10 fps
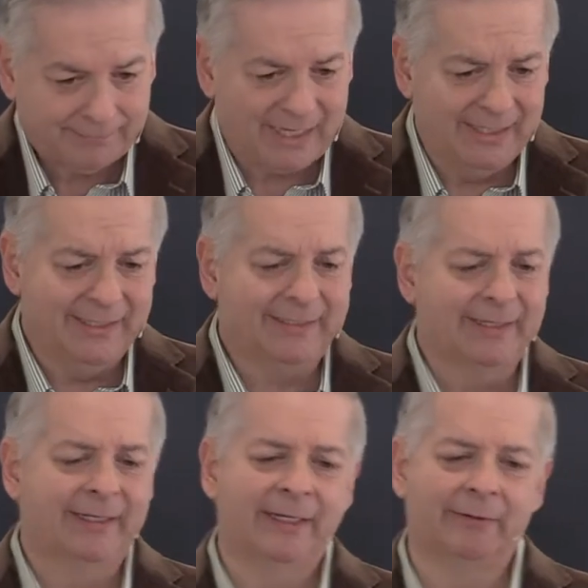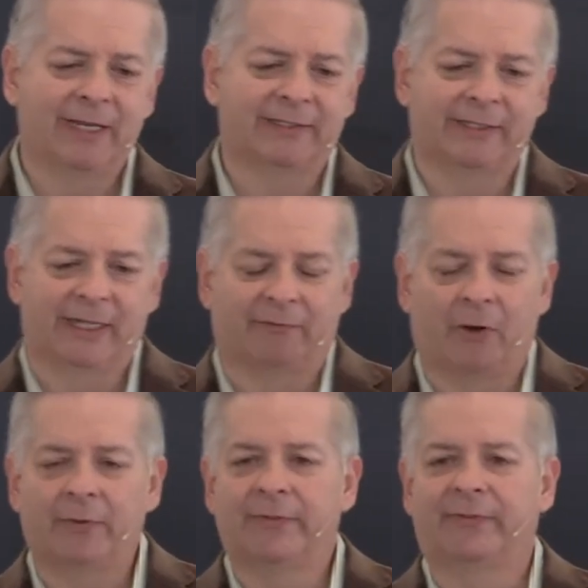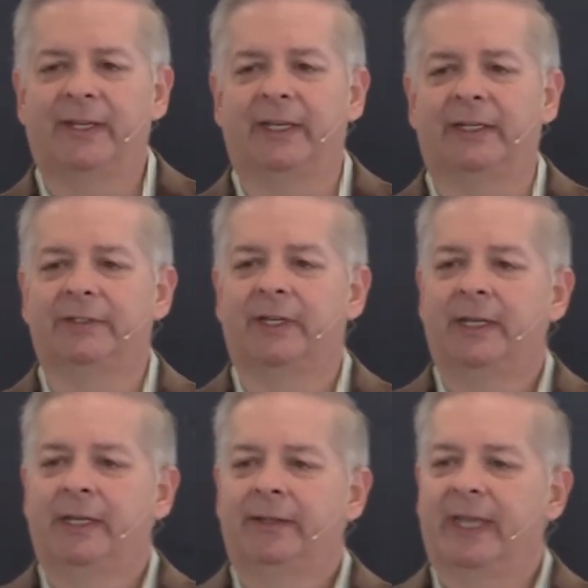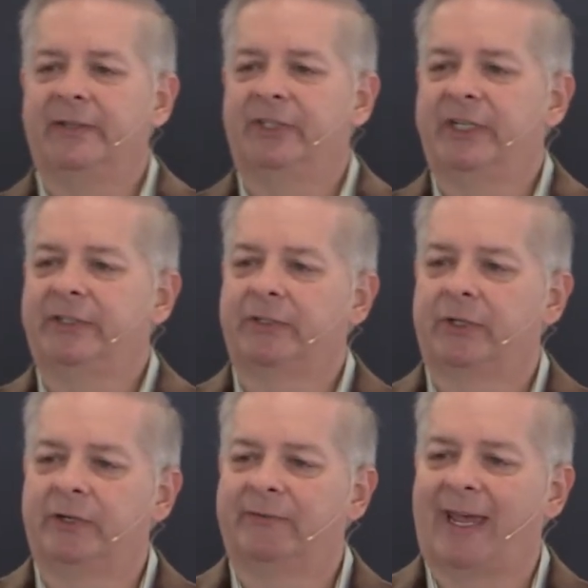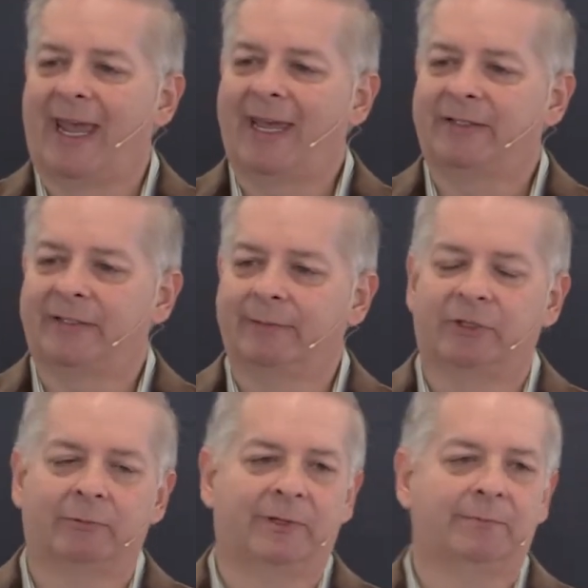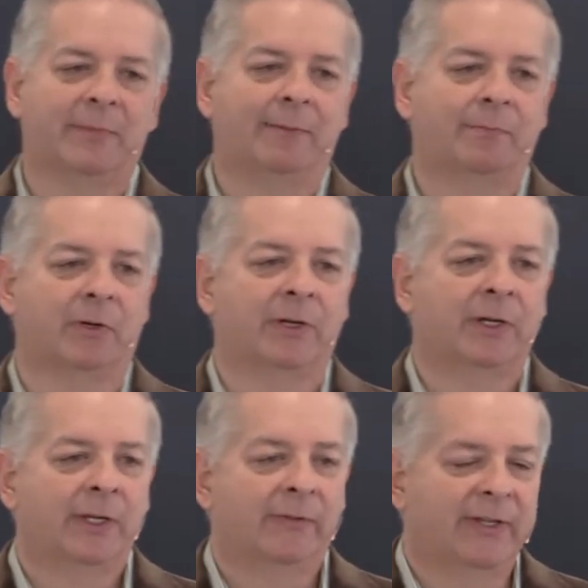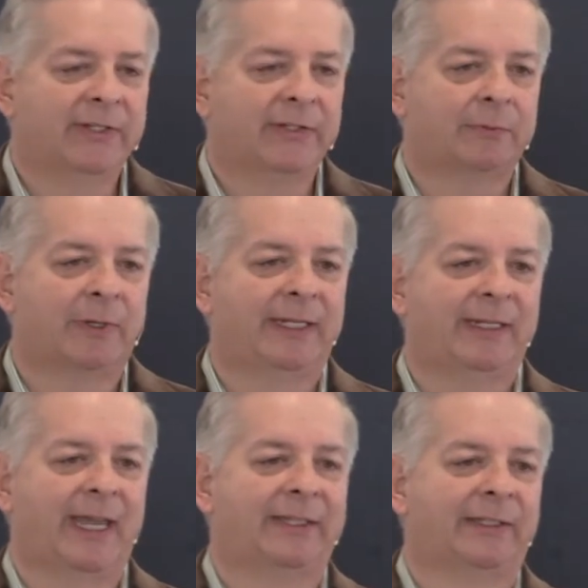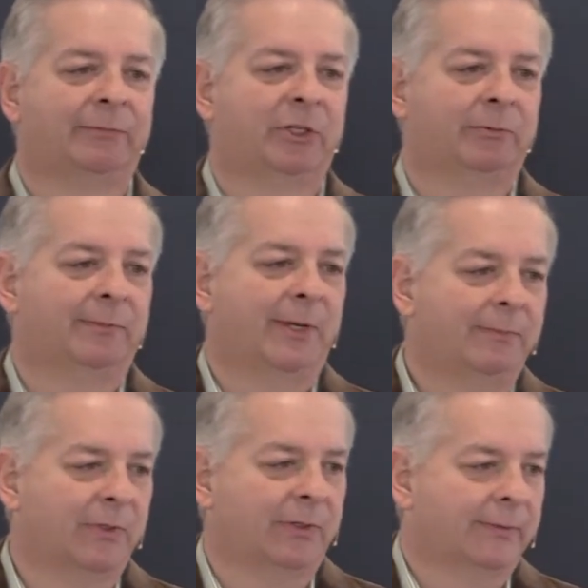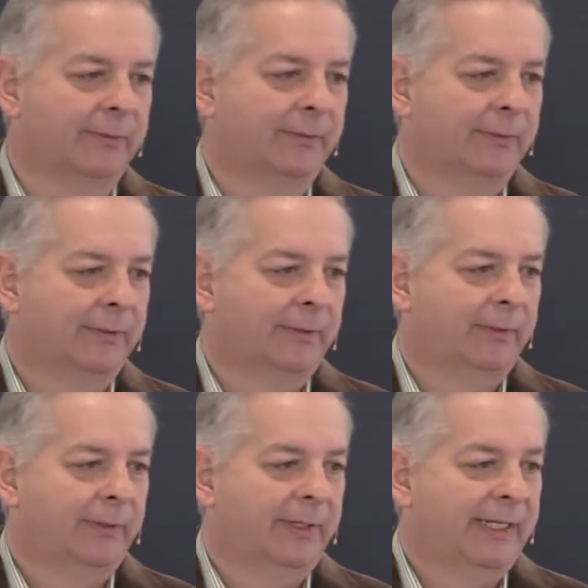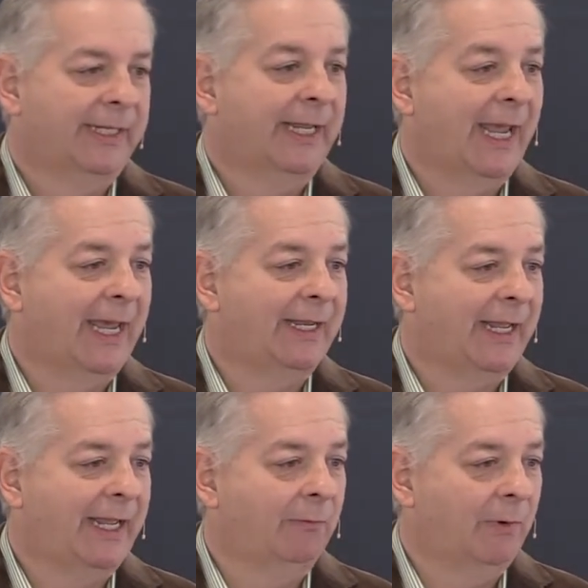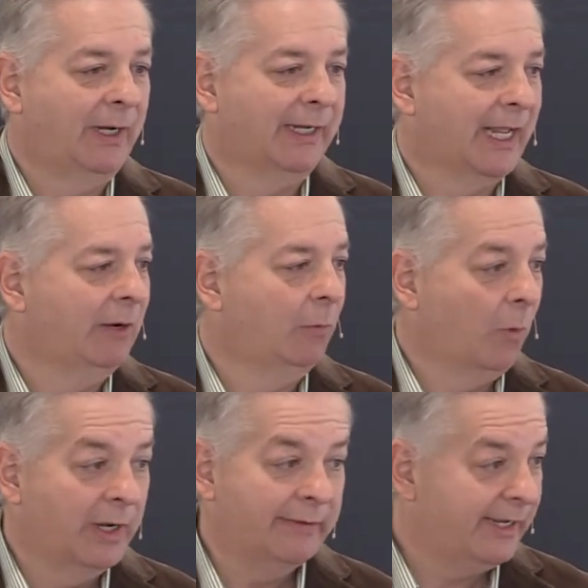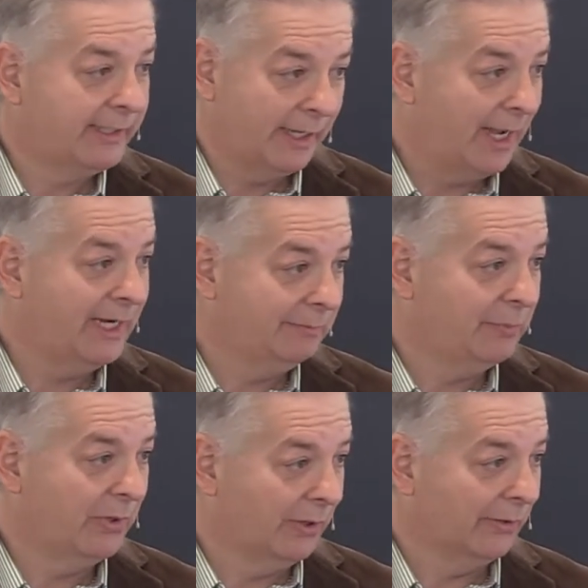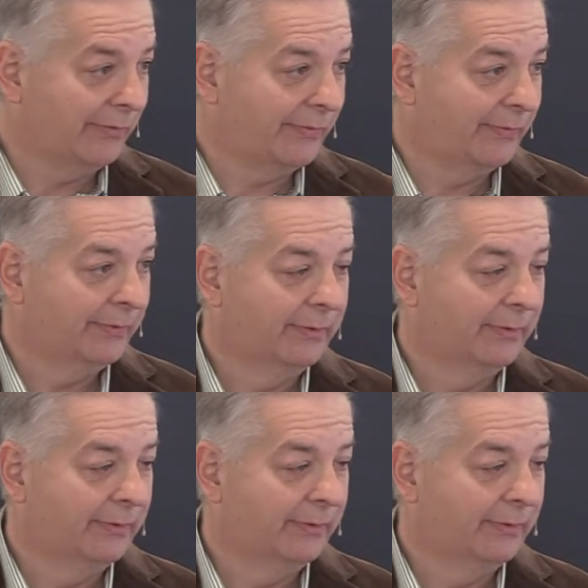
And isn't it interesting that of all the things that Jesus could have asked them to remember, this is what he asked them to remember. He had a what? A one of a kind birth.